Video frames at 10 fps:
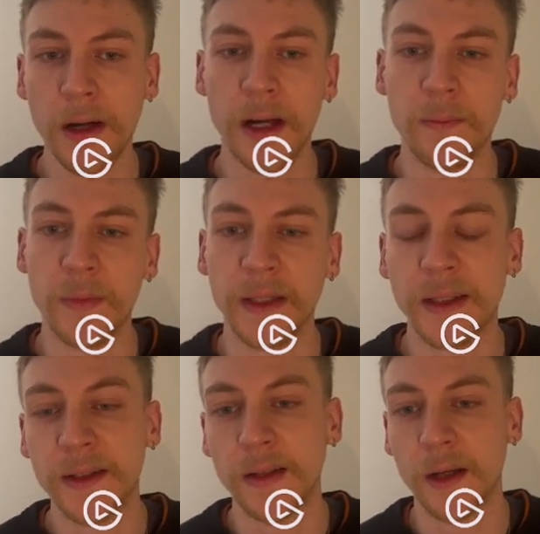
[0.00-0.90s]
In
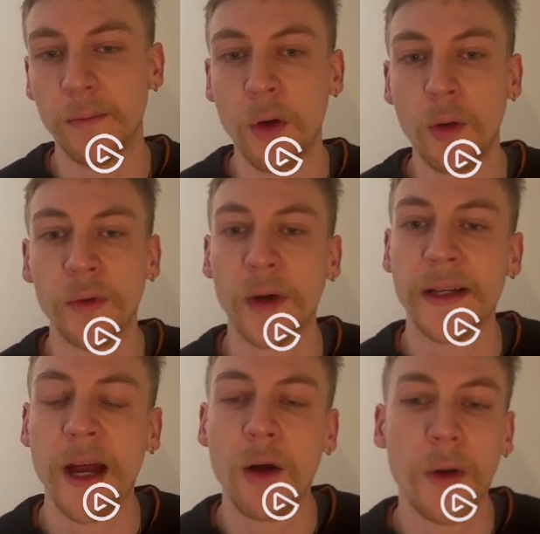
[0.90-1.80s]
this moment right
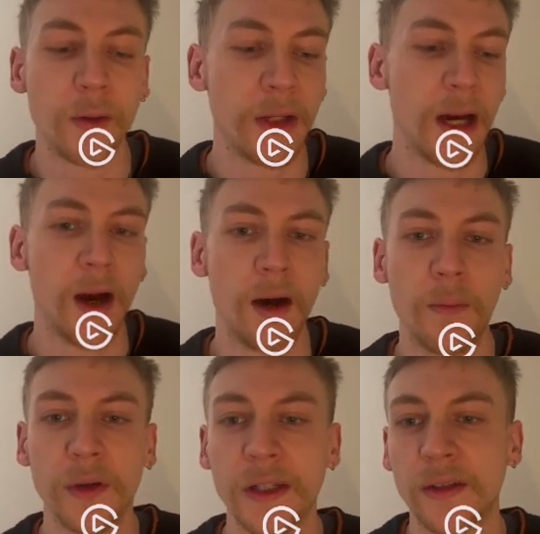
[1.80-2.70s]
now where we are
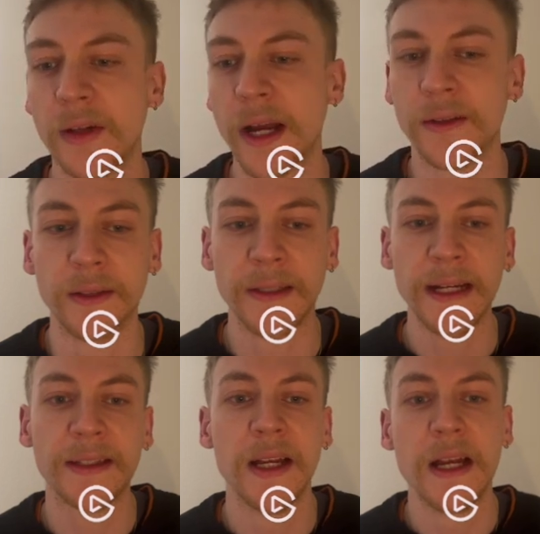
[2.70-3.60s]
putting together the
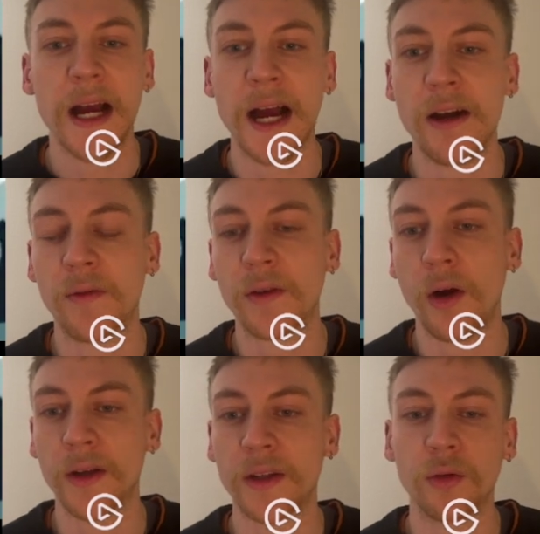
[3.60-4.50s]
decks, I of
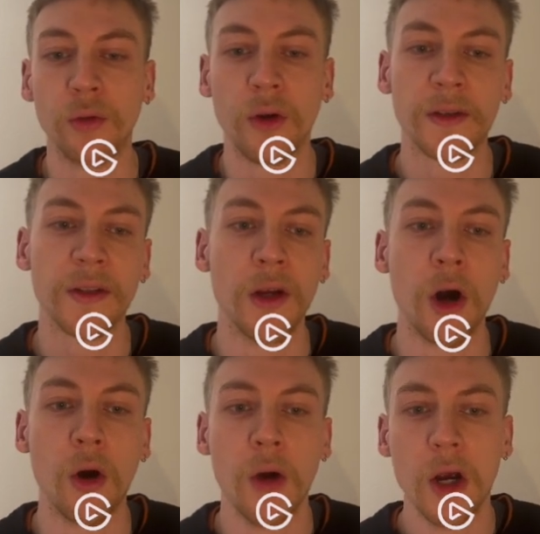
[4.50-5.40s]
course do not
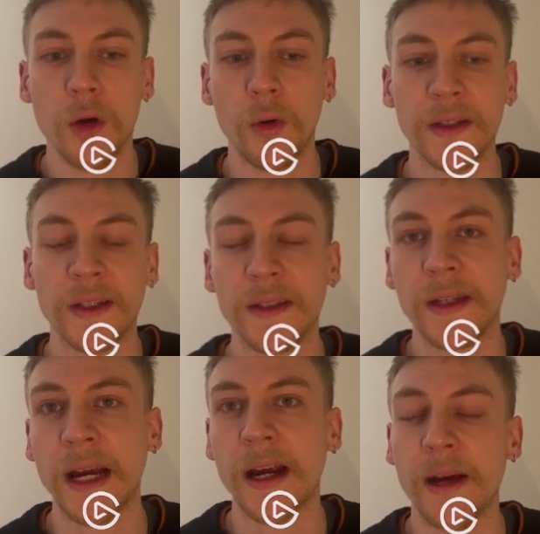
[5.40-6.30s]
know what
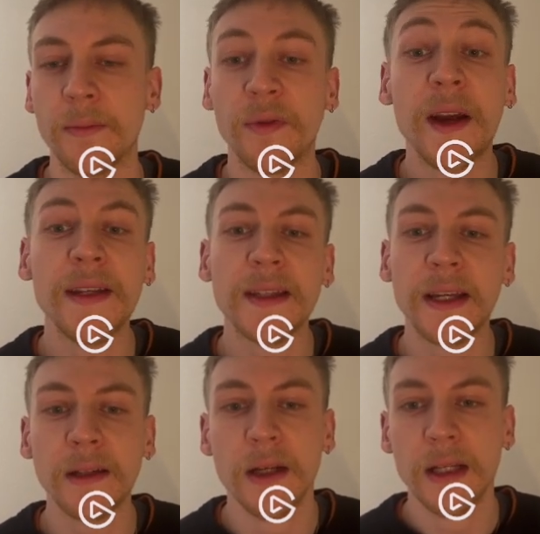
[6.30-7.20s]
deck I am
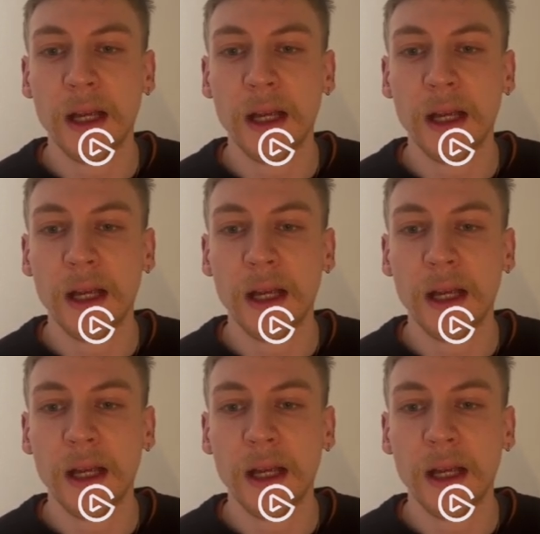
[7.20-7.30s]
facing.